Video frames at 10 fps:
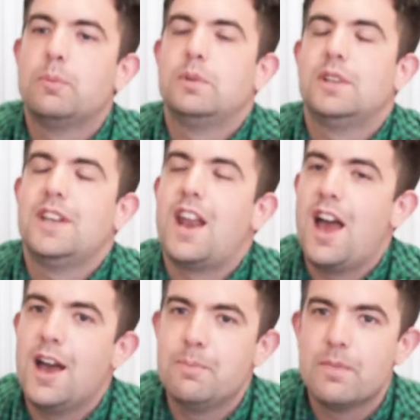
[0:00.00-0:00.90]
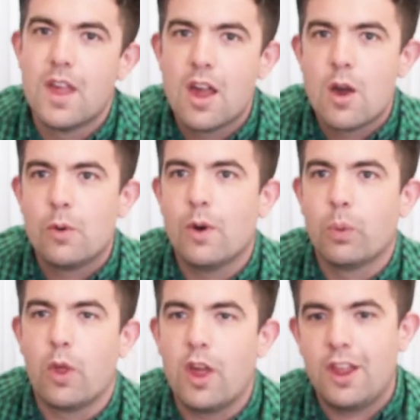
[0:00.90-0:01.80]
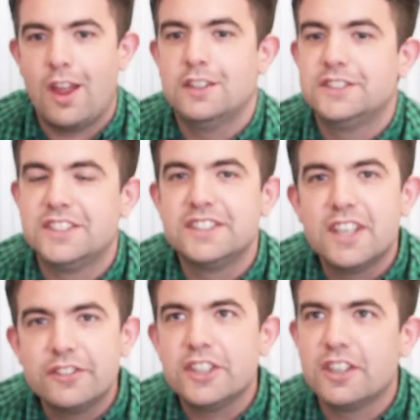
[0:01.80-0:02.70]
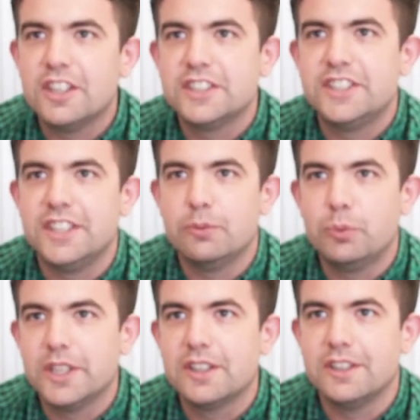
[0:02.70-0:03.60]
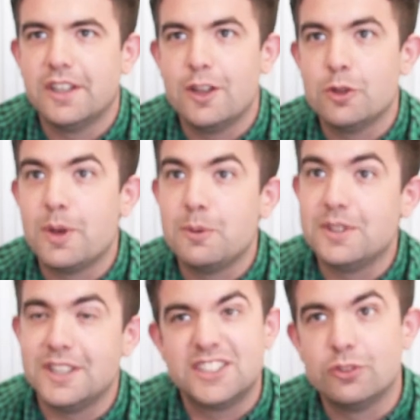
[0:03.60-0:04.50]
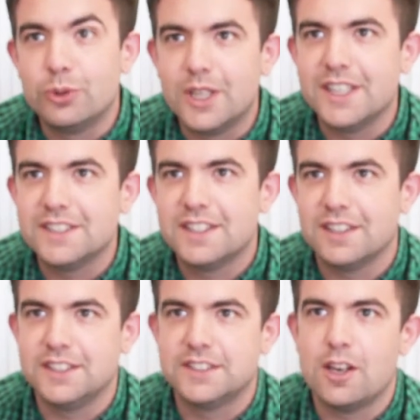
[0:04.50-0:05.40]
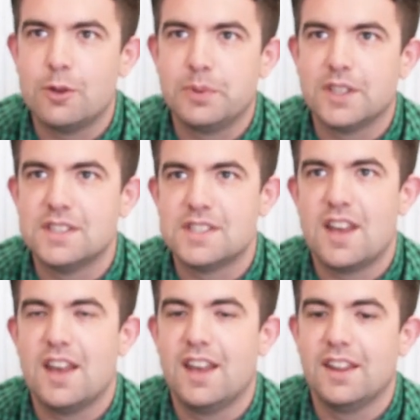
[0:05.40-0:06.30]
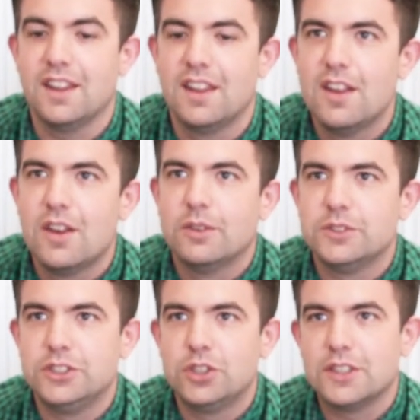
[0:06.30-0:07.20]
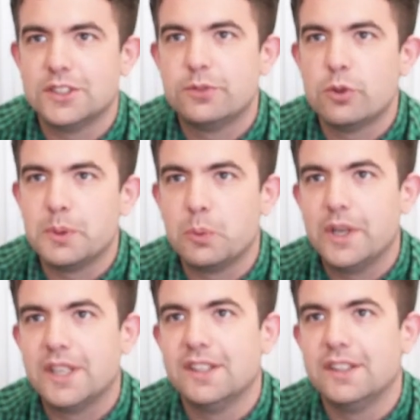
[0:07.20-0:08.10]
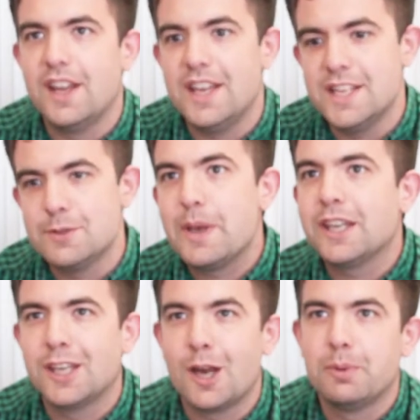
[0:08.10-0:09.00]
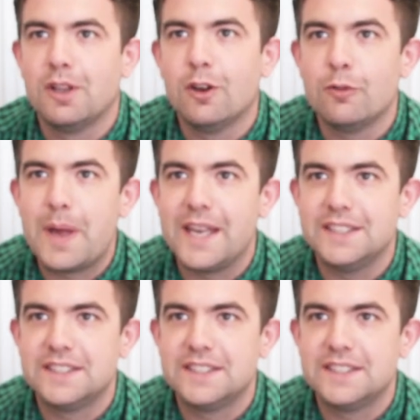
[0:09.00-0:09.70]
Brilliant. Um, well, to serve your curacy in Wigan at the moment is a really exciting time because uh, obviously transforming Wigan is picking up a lot of pace.